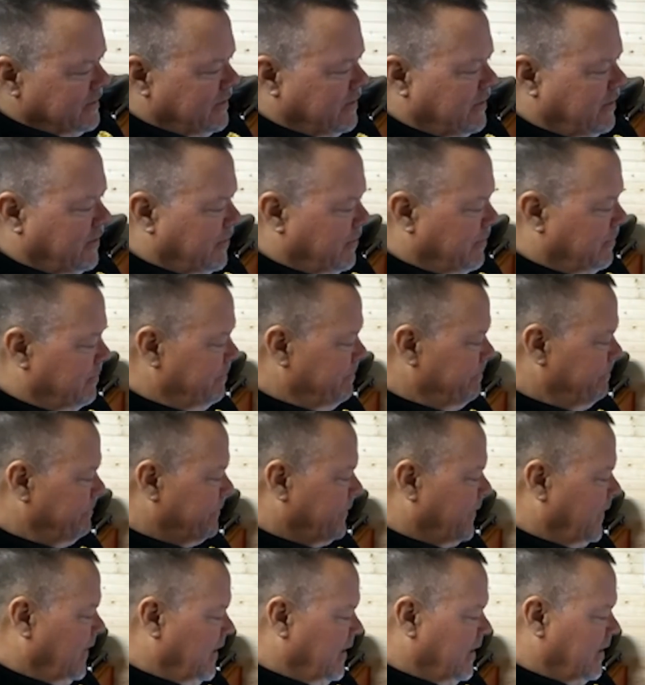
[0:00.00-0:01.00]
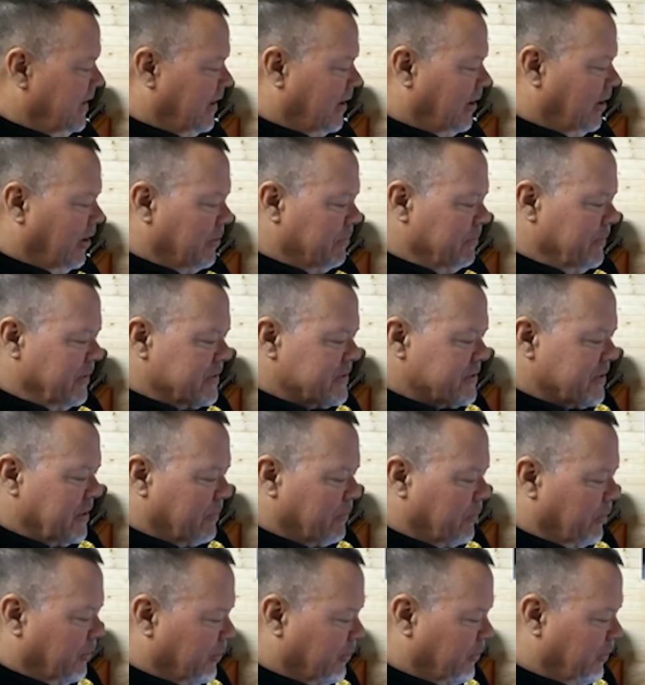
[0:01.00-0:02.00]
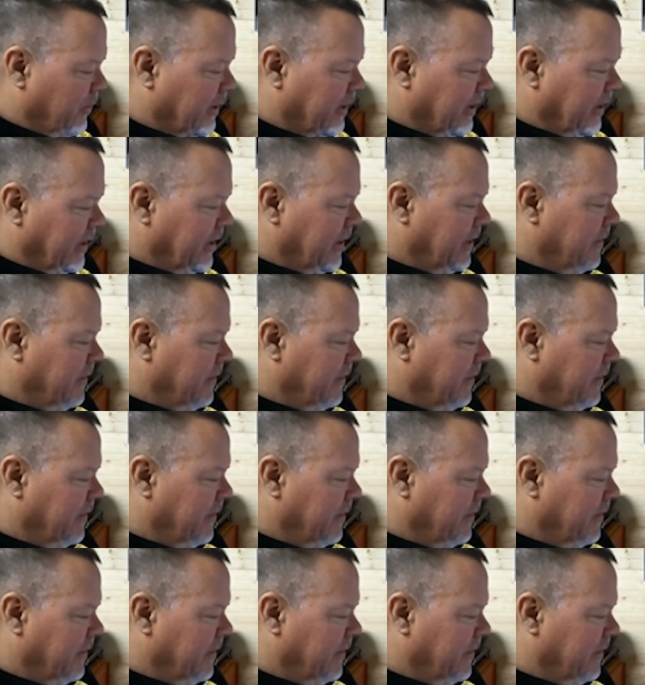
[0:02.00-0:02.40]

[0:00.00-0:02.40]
I'll open this up real quick and